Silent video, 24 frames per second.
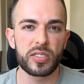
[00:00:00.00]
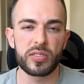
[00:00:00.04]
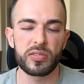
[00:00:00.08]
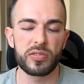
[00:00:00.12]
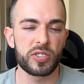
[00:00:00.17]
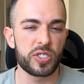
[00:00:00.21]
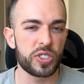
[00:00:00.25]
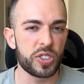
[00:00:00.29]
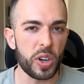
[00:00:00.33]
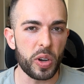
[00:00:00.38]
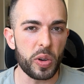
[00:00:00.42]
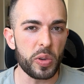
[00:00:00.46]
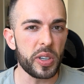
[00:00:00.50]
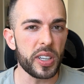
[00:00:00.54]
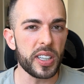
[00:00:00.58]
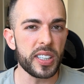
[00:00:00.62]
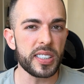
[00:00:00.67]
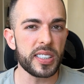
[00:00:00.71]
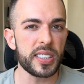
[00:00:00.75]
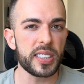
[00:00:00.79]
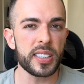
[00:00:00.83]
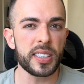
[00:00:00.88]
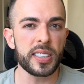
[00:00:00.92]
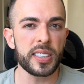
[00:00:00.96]
showed
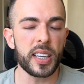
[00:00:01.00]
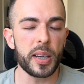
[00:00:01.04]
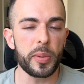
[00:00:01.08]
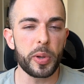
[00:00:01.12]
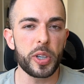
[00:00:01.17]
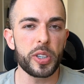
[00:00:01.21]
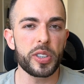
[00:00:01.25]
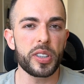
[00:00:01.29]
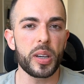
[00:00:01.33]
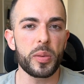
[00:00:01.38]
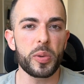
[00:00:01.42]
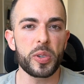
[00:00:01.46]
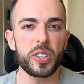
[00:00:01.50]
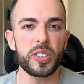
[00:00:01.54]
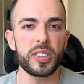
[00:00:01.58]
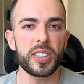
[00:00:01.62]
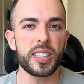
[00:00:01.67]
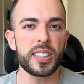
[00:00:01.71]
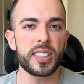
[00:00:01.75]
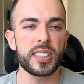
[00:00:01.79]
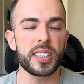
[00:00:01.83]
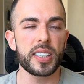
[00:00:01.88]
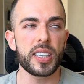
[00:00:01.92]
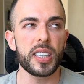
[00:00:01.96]
us in
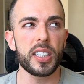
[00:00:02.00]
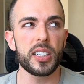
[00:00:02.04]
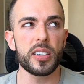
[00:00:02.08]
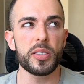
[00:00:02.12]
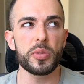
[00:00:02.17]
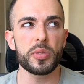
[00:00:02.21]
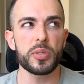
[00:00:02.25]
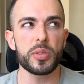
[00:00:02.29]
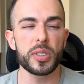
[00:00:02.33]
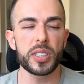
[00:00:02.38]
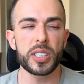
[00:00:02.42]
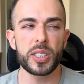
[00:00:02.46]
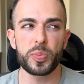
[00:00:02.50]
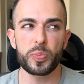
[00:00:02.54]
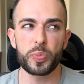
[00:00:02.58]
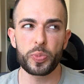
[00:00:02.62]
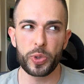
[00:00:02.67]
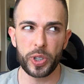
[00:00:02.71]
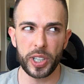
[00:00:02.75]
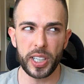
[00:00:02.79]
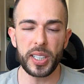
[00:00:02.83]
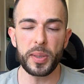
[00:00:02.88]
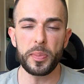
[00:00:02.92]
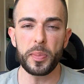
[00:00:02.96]
WWDC was
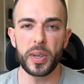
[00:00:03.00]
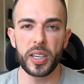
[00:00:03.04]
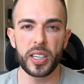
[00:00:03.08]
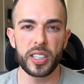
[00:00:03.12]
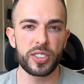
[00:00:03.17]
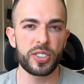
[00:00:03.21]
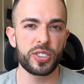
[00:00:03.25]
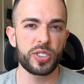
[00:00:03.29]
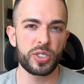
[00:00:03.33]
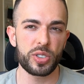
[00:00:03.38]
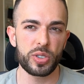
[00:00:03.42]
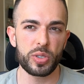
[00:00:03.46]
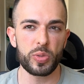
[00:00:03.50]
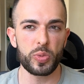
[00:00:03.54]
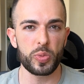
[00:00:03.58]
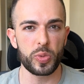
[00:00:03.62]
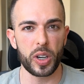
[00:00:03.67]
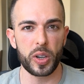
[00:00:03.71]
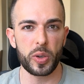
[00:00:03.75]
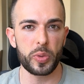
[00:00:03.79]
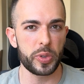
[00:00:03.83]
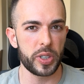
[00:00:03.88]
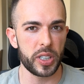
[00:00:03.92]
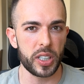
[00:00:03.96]
pretty much
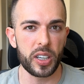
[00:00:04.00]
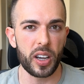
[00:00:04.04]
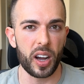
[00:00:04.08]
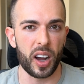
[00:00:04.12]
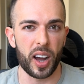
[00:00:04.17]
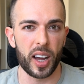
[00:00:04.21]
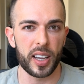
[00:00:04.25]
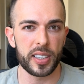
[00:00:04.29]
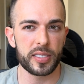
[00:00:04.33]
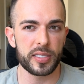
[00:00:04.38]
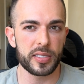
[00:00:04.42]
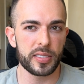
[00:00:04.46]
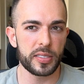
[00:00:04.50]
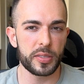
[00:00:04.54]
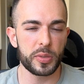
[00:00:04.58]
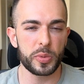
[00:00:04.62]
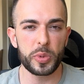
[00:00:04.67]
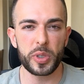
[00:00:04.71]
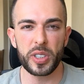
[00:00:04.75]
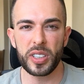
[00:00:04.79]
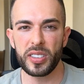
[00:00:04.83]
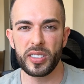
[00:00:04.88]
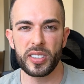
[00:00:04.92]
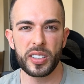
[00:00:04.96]
what we got,
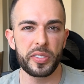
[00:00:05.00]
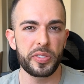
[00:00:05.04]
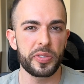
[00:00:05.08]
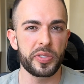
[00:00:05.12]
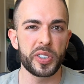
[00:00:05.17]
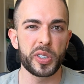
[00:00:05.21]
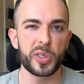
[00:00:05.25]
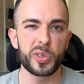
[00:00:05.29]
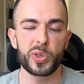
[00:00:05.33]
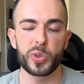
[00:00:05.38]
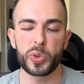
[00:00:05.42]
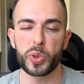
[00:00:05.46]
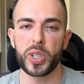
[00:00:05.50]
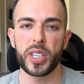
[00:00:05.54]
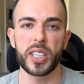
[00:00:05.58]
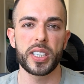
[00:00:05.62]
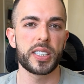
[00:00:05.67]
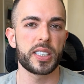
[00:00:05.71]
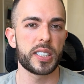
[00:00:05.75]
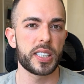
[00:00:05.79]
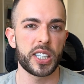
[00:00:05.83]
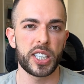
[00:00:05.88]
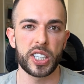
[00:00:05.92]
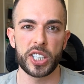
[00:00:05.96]
with a few
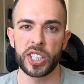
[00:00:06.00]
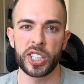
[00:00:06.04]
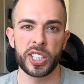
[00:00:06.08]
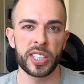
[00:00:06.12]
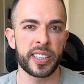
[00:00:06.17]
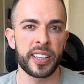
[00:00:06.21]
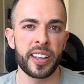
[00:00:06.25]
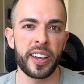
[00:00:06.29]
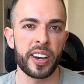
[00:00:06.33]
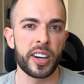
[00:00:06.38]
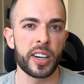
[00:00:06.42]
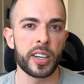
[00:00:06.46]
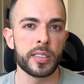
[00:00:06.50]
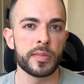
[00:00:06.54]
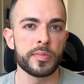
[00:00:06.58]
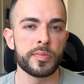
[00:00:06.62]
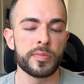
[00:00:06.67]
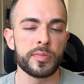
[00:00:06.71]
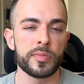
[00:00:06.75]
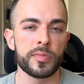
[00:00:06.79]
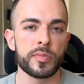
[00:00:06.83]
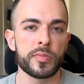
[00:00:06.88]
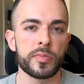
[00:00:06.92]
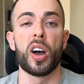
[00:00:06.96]
tweaks here and there.
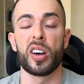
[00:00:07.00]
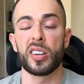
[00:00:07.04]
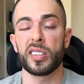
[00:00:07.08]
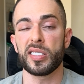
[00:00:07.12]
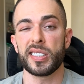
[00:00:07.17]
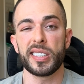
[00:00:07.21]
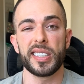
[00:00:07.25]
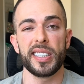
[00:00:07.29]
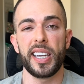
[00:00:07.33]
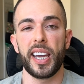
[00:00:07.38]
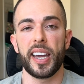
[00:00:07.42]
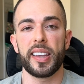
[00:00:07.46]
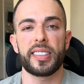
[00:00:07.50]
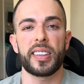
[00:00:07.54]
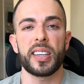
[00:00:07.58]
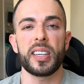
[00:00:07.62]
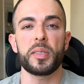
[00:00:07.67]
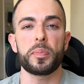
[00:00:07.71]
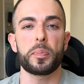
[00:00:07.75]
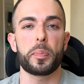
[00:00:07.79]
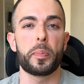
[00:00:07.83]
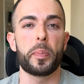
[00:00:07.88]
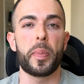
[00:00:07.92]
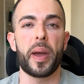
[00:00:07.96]
Honestly, I
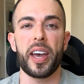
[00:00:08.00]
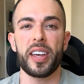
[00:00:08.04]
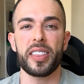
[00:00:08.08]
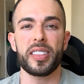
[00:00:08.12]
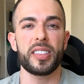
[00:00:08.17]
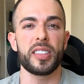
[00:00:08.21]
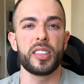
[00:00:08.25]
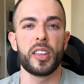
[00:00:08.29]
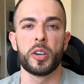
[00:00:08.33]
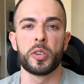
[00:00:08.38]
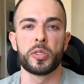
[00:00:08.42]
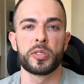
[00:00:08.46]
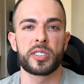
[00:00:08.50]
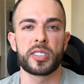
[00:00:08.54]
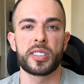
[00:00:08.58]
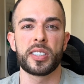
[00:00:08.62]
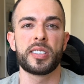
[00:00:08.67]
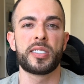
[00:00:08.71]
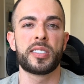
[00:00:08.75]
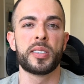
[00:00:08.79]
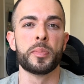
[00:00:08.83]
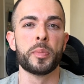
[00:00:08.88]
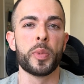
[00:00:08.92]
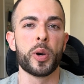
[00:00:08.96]
think Math Notes
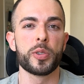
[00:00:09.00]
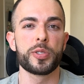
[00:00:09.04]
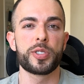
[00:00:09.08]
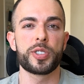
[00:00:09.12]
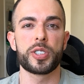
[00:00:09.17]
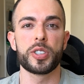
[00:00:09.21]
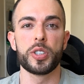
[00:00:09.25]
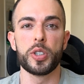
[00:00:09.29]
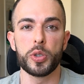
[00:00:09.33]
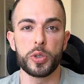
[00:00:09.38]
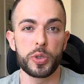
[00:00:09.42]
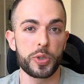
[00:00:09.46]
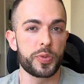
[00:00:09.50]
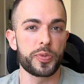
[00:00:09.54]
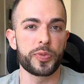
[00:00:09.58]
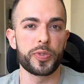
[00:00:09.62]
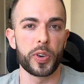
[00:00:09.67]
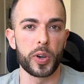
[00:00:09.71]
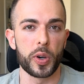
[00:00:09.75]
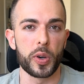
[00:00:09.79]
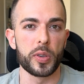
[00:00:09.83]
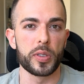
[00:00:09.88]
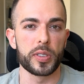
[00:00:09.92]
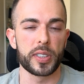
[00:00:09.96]
is the most
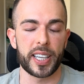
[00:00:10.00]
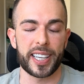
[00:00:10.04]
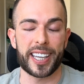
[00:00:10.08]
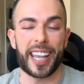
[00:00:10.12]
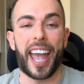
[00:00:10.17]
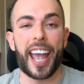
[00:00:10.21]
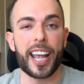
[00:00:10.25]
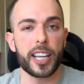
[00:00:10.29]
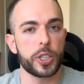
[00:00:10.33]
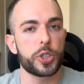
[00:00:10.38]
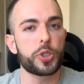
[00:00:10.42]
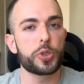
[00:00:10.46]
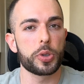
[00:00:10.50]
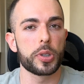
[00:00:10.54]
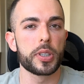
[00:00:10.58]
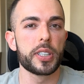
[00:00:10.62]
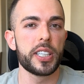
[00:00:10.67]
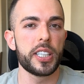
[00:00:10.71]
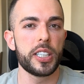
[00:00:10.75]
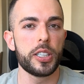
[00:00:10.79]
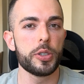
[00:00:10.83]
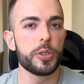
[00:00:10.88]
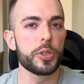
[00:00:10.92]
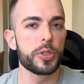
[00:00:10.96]
useful, like
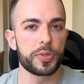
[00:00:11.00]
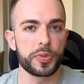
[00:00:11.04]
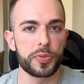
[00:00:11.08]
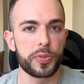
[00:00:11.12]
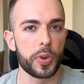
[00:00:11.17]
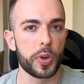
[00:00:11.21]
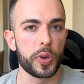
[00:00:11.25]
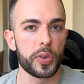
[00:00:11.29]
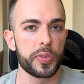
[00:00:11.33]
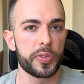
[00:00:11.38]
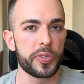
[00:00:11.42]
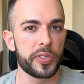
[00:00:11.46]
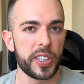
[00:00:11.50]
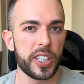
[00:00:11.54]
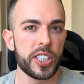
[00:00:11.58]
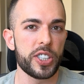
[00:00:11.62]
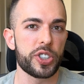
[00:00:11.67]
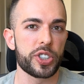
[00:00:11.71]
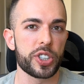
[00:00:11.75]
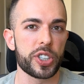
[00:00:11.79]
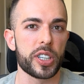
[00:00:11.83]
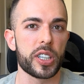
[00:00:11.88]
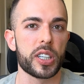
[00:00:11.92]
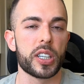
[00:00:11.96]
actually useful
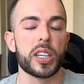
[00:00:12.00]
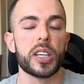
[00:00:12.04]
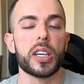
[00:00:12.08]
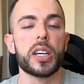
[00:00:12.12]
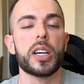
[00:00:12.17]
feature